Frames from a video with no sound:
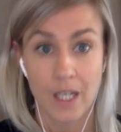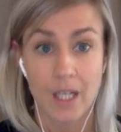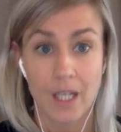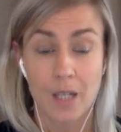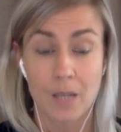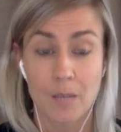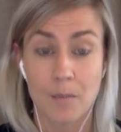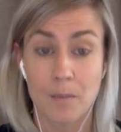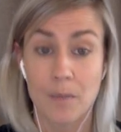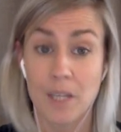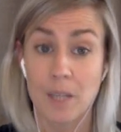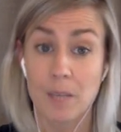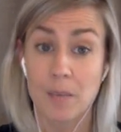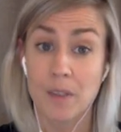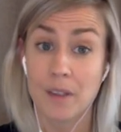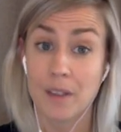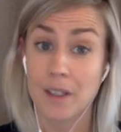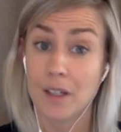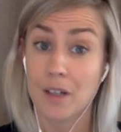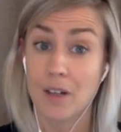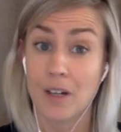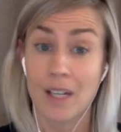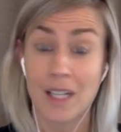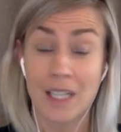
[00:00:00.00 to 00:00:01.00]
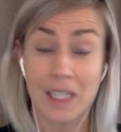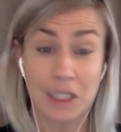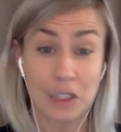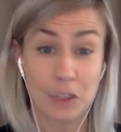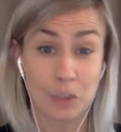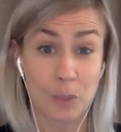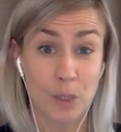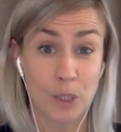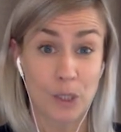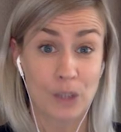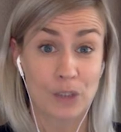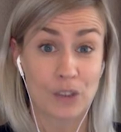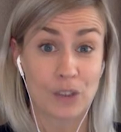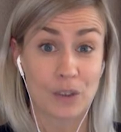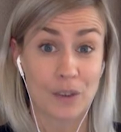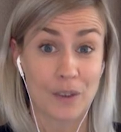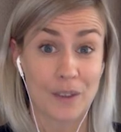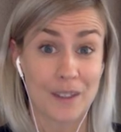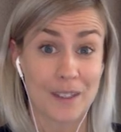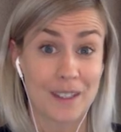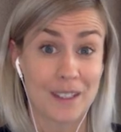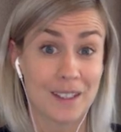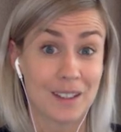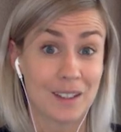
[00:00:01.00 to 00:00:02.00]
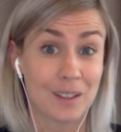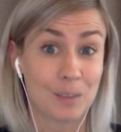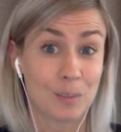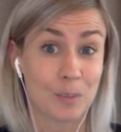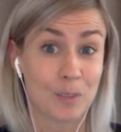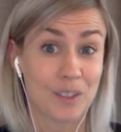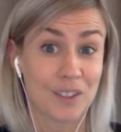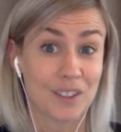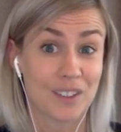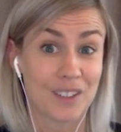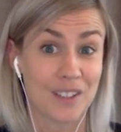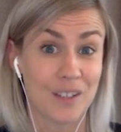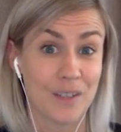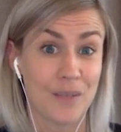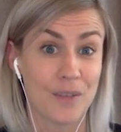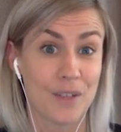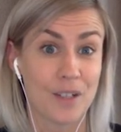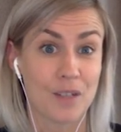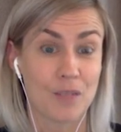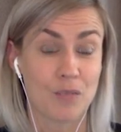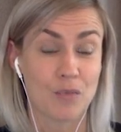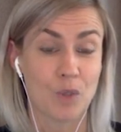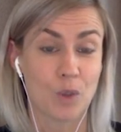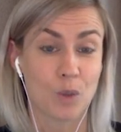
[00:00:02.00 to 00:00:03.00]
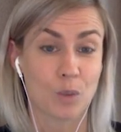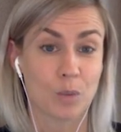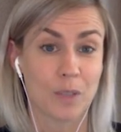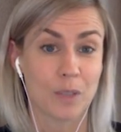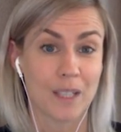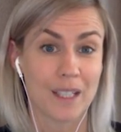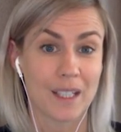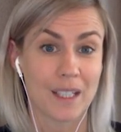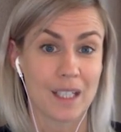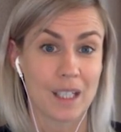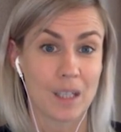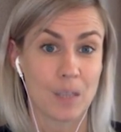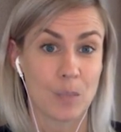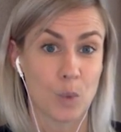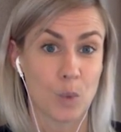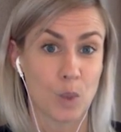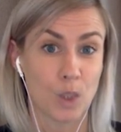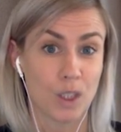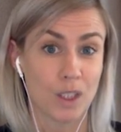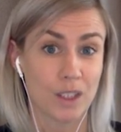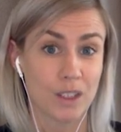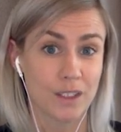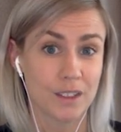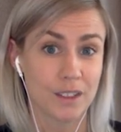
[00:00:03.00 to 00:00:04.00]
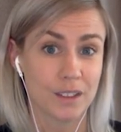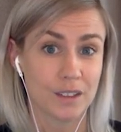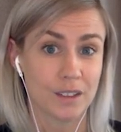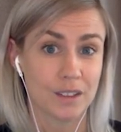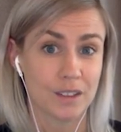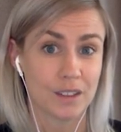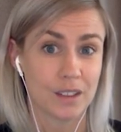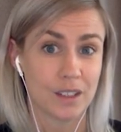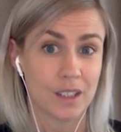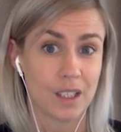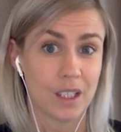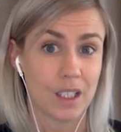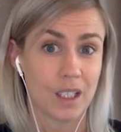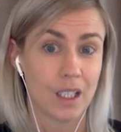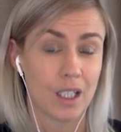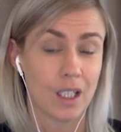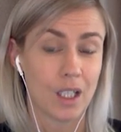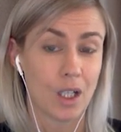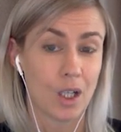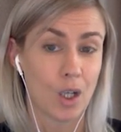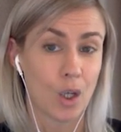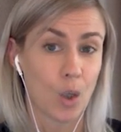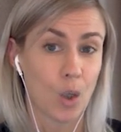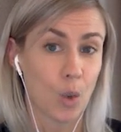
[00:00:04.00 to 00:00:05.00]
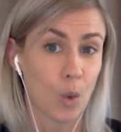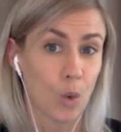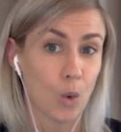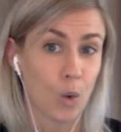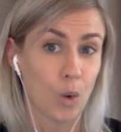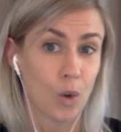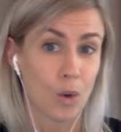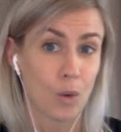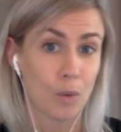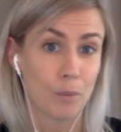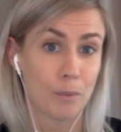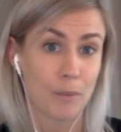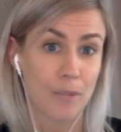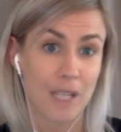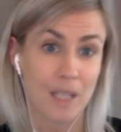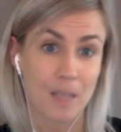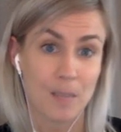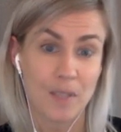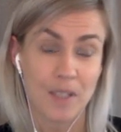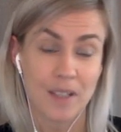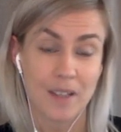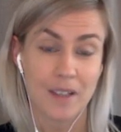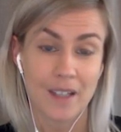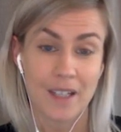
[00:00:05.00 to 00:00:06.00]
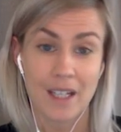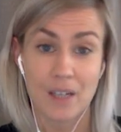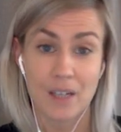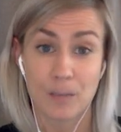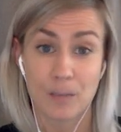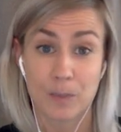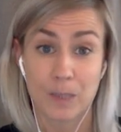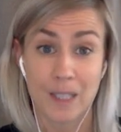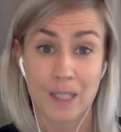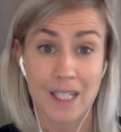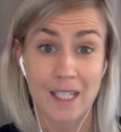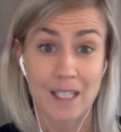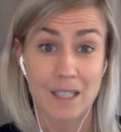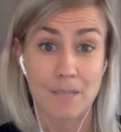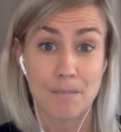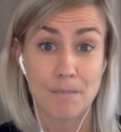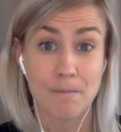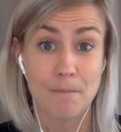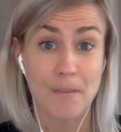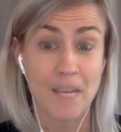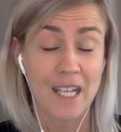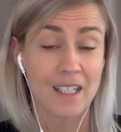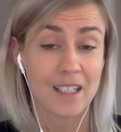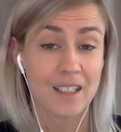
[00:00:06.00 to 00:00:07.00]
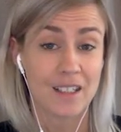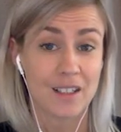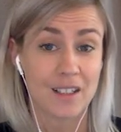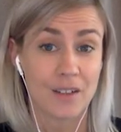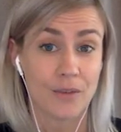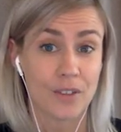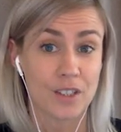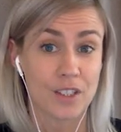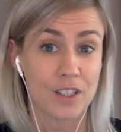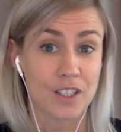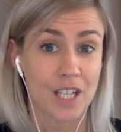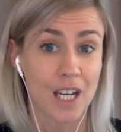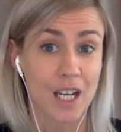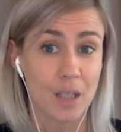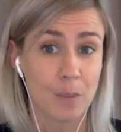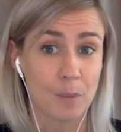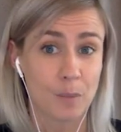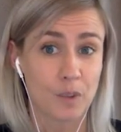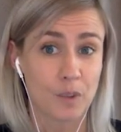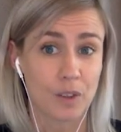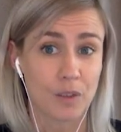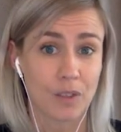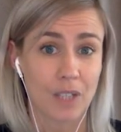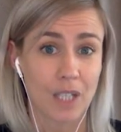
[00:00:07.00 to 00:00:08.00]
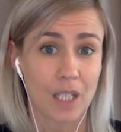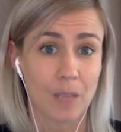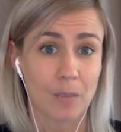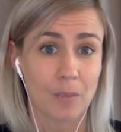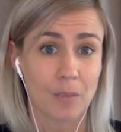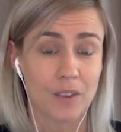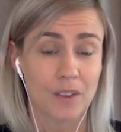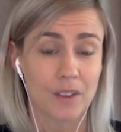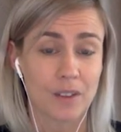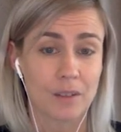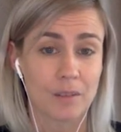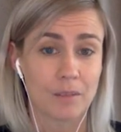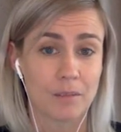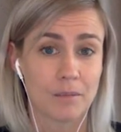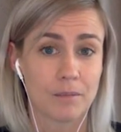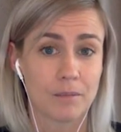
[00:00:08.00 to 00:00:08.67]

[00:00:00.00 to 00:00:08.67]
Maybe they are experts on this specific role-playing game world, or maybe they have played many different types of games.